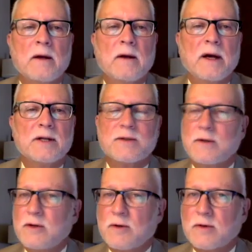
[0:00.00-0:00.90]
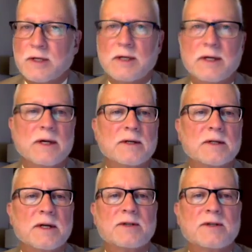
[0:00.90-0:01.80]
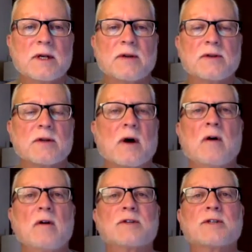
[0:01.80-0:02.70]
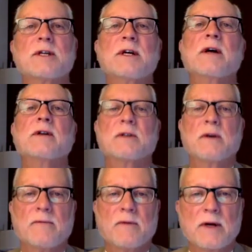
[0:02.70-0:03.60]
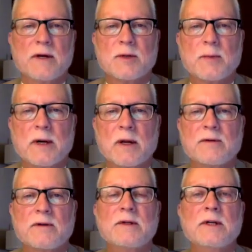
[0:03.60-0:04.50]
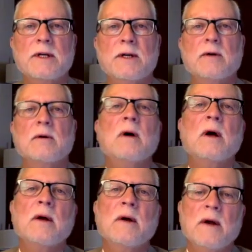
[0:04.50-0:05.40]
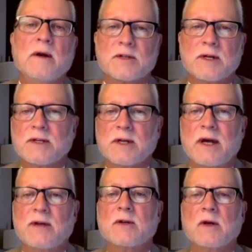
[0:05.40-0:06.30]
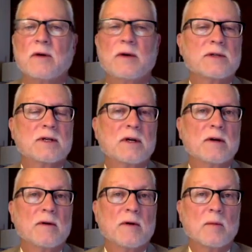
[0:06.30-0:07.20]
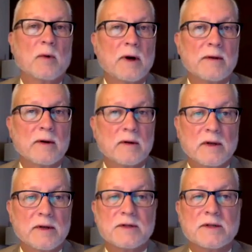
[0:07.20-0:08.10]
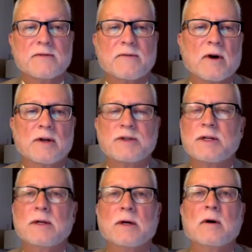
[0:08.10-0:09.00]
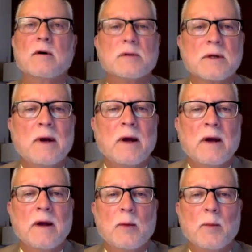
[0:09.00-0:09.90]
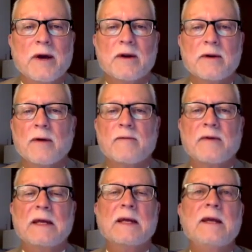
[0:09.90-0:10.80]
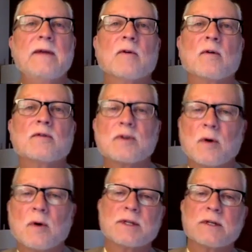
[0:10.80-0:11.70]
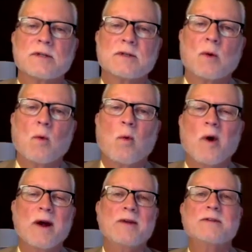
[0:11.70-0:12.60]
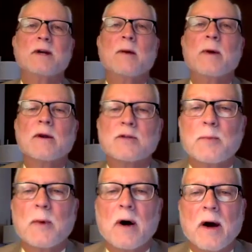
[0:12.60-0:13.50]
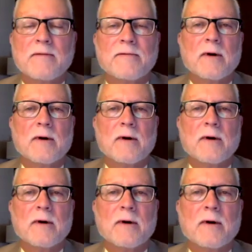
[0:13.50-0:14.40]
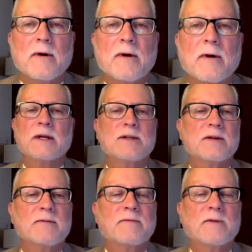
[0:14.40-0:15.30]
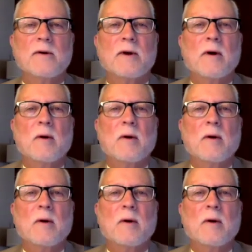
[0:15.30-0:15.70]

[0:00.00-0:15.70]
As the Duke says, it's against all sense for Isabella to kneel, since Angelo has killed her brother, at least as far as she knows, and made enough evil choices to wedge him in a spot far down in Dante's Inferno.